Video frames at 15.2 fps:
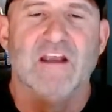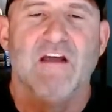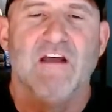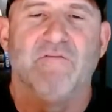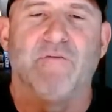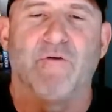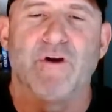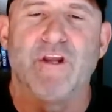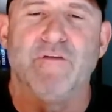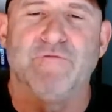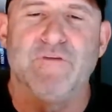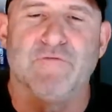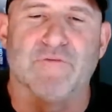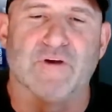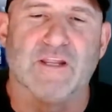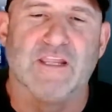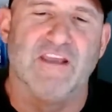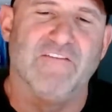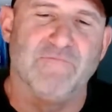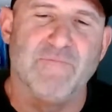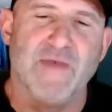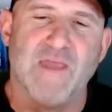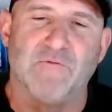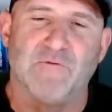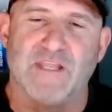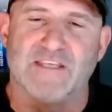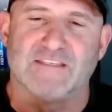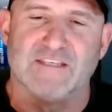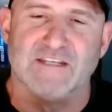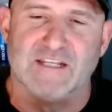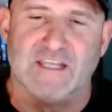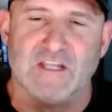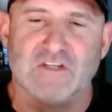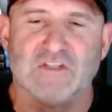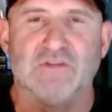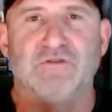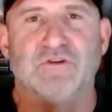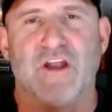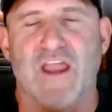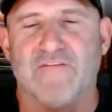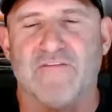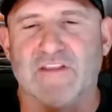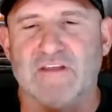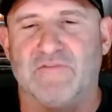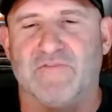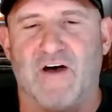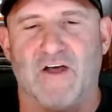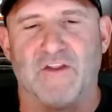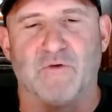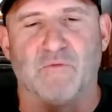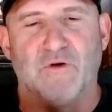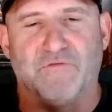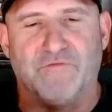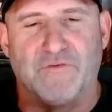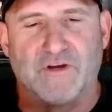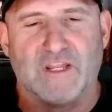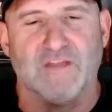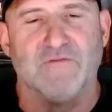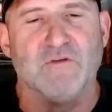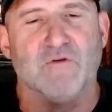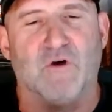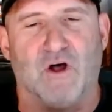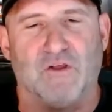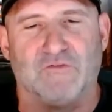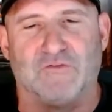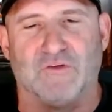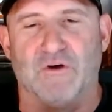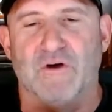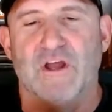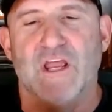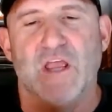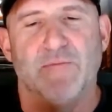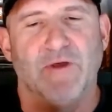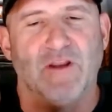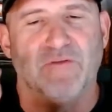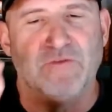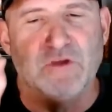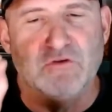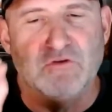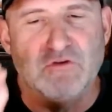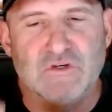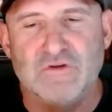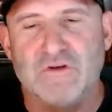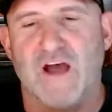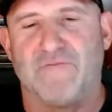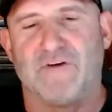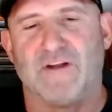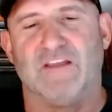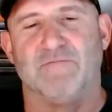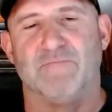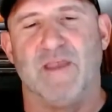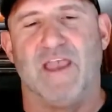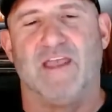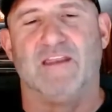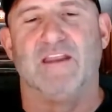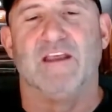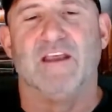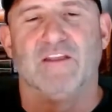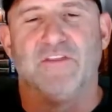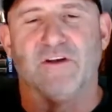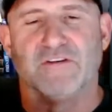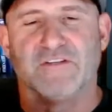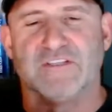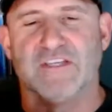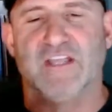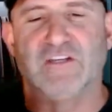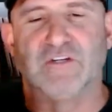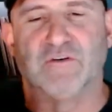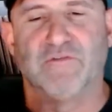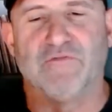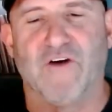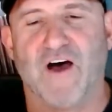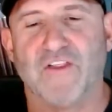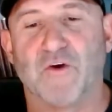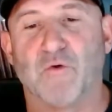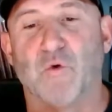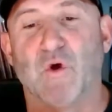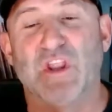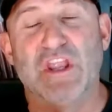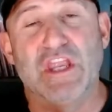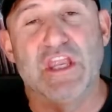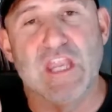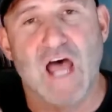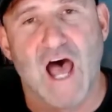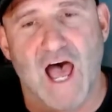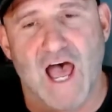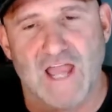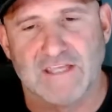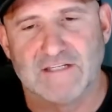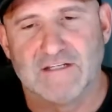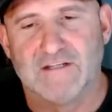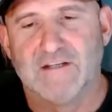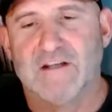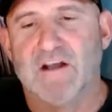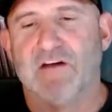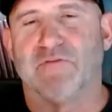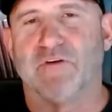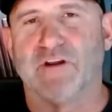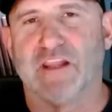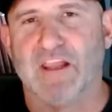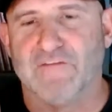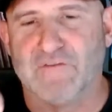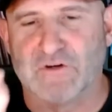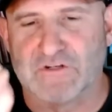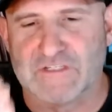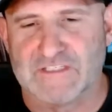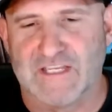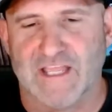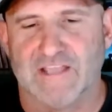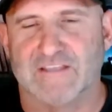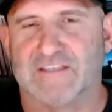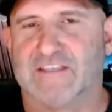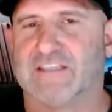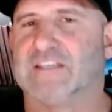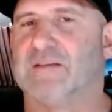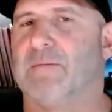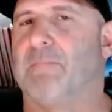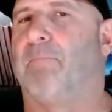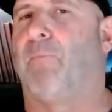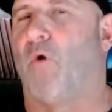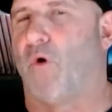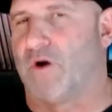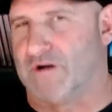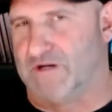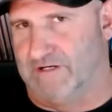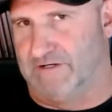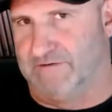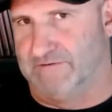For if you forgive men when they sin against you, your heavenly Father will forgive you also. But if you do not forgive men their sins, your Father will not forgive your sins. This is important.